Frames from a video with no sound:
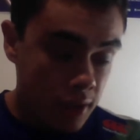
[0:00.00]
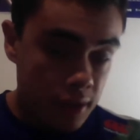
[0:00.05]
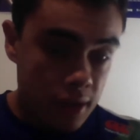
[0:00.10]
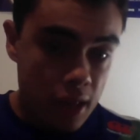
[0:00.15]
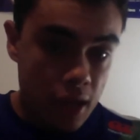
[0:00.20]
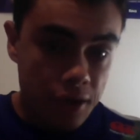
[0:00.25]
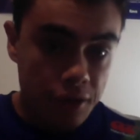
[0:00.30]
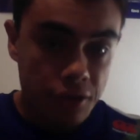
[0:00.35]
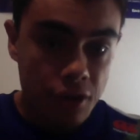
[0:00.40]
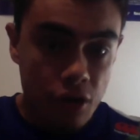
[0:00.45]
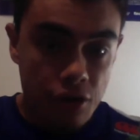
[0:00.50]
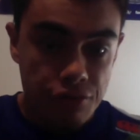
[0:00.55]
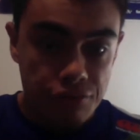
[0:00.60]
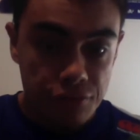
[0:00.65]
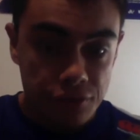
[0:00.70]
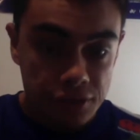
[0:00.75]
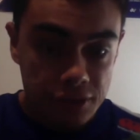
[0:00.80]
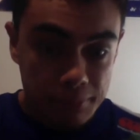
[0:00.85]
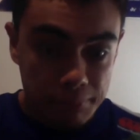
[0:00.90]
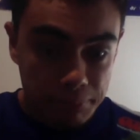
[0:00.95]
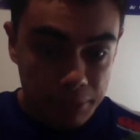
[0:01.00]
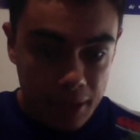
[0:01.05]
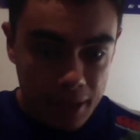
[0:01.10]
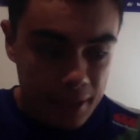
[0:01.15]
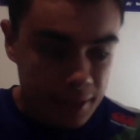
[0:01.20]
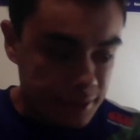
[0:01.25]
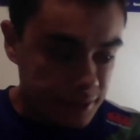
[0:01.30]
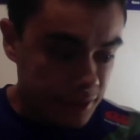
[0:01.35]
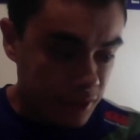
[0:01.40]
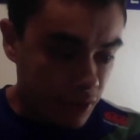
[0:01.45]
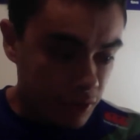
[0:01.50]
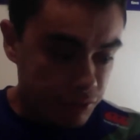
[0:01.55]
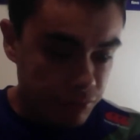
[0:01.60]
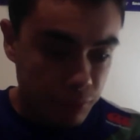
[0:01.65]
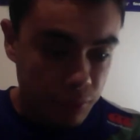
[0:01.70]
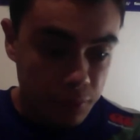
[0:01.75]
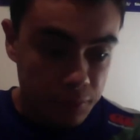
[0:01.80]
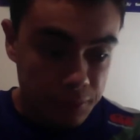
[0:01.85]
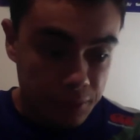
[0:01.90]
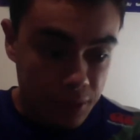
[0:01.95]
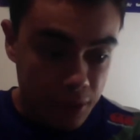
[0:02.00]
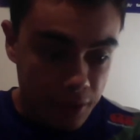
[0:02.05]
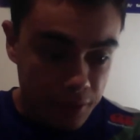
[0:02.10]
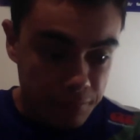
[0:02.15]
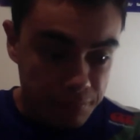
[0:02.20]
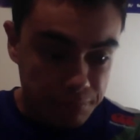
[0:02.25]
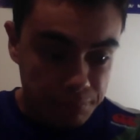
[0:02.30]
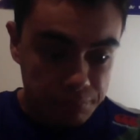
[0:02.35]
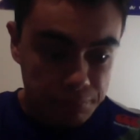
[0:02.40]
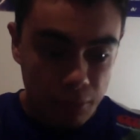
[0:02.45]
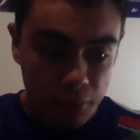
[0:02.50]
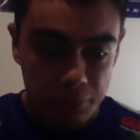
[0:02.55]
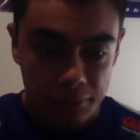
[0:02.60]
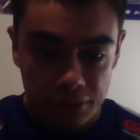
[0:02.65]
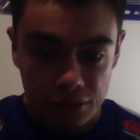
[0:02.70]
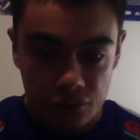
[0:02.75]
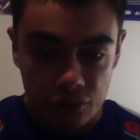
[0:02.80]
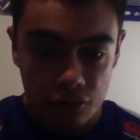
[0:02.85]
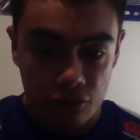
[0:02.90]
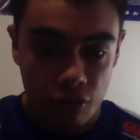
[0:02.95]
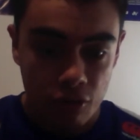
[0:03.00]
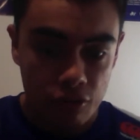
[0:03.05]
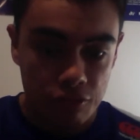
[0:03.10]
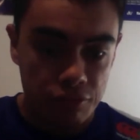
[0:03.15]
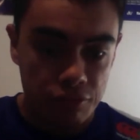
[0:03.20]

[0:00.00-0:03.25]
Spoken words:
now to go through some players that I thought, probably should